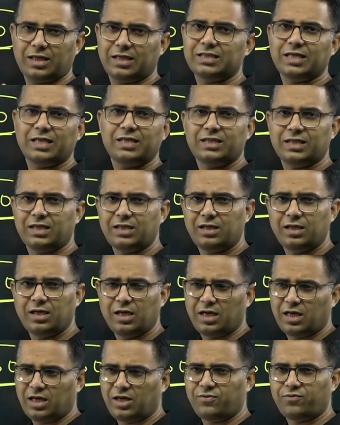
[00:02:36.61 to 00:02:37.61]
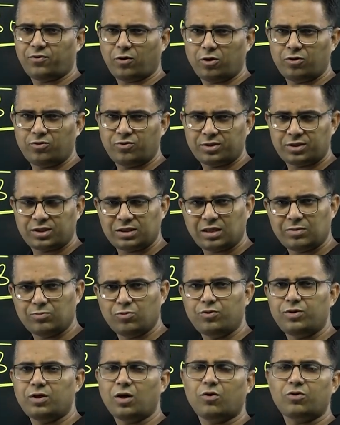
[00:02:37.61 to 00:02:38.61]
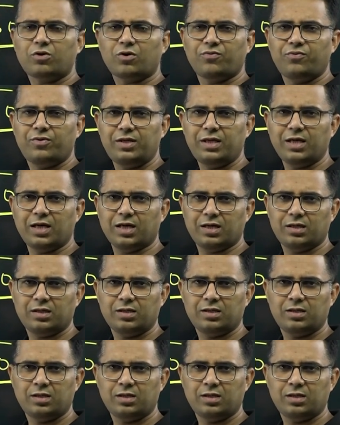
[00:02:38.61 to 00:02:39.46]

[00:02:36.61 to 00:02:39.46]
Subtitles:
As I said, if foreign investors are moving out of India,